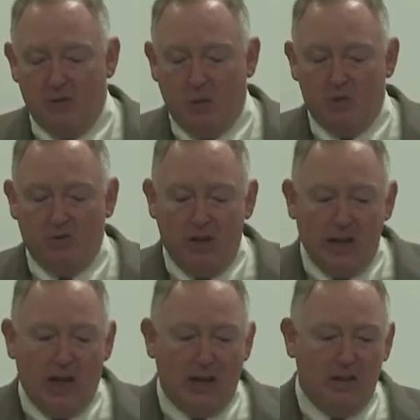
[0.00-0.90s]
So, as
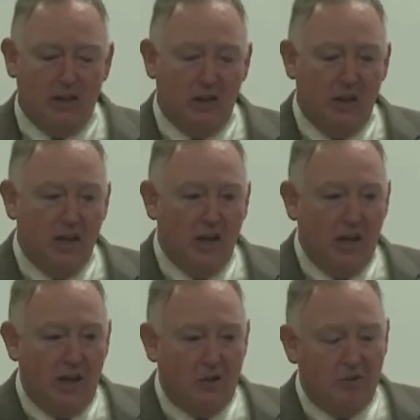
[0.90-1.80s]
TRADOC
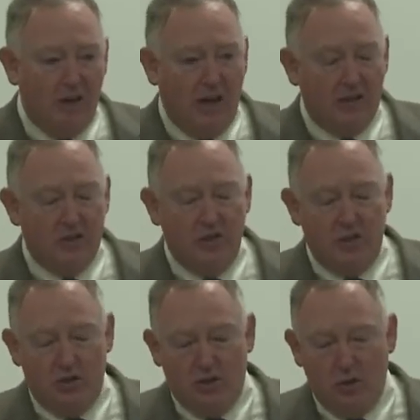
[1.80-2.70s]
and TRADOC's
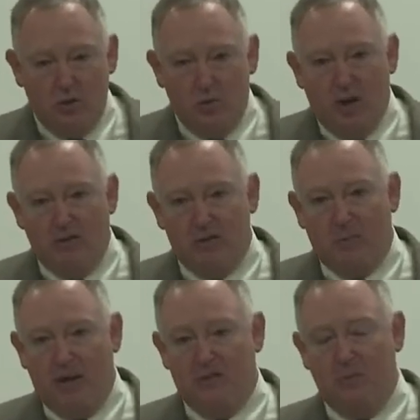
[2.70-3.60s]
G2, my
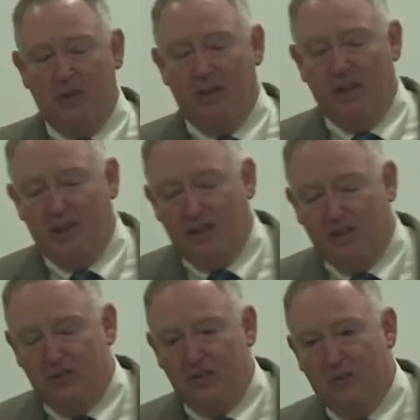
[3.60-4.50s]
responsibility
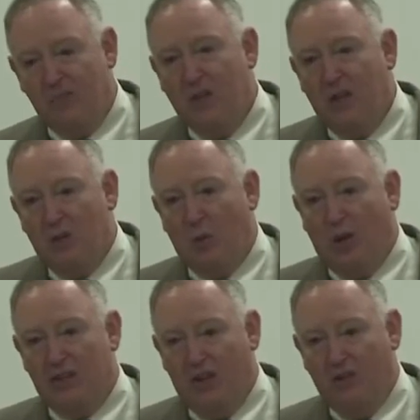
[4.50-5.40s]
is to
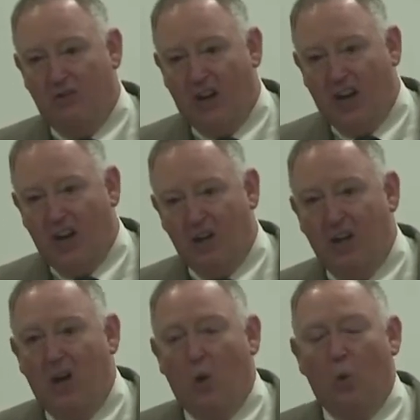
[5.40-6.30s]
identify
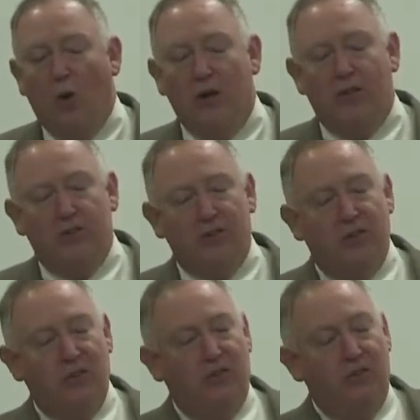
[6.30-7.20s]
what are the,
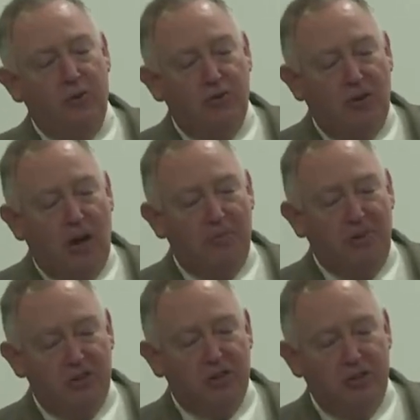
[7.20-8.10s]
the future
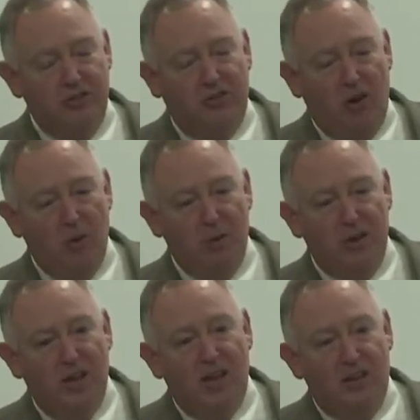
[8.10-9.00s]
operational
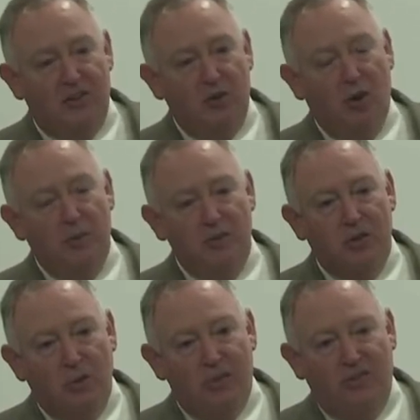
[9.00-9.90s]
environment that the Army is
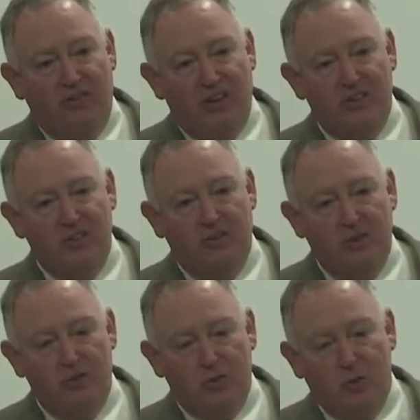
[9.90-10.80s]
going to face in the
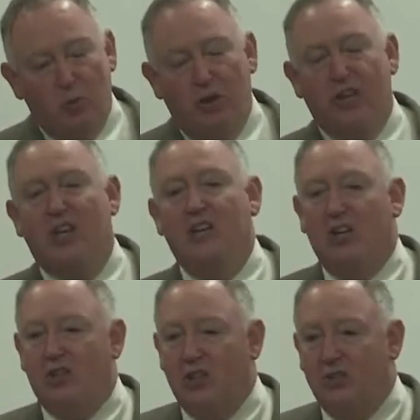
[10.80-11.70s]
future? What are the
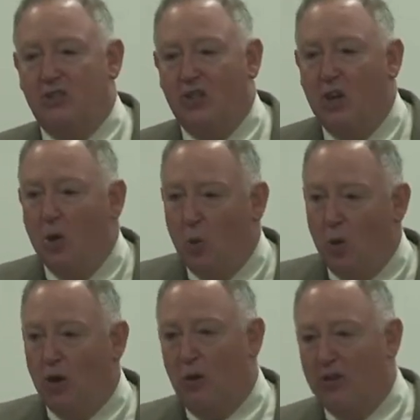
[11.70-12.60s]
conditions
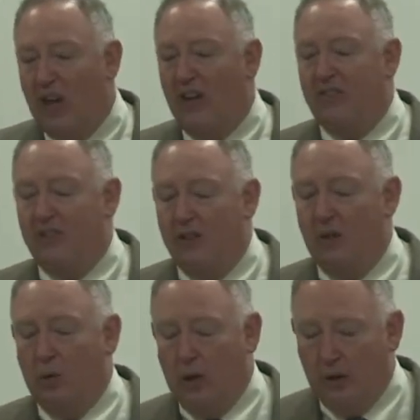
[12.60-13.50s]
we're going to have to
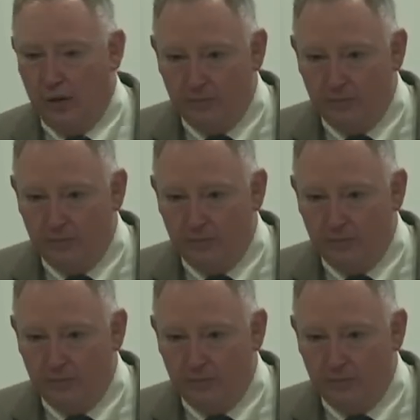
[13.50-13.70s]
deal with.